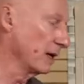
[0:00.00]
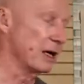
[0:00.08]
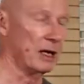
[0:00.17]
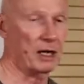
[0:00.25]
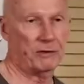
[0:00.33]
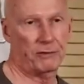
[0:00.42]

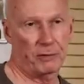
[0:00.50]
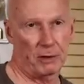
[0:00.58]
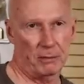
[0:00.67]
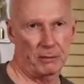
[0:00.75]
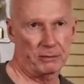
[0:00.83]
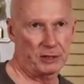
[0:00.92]
connect
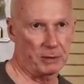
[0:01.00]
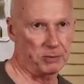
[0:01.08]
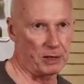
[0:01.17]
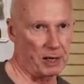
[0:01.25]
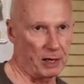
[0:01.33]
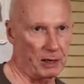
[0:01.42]
from
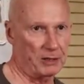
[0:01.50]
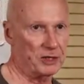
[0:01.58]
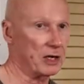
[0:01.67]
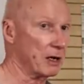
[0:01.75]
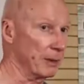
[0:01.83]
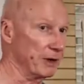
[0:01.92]

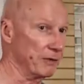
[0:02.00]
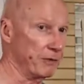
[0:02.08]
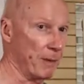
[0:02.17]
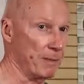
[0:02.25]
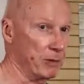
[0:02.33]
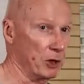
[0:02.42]
supplies coming
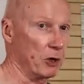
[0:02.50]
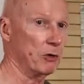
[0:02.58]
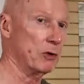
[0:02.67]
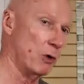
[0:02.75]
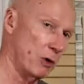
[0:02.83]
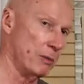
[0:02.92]
from
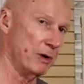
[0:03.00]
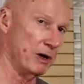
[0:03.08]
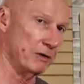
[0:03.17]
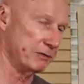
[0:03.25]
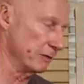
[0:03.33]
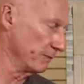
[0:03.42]
below or
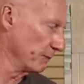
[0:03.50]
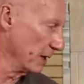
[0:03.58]
above.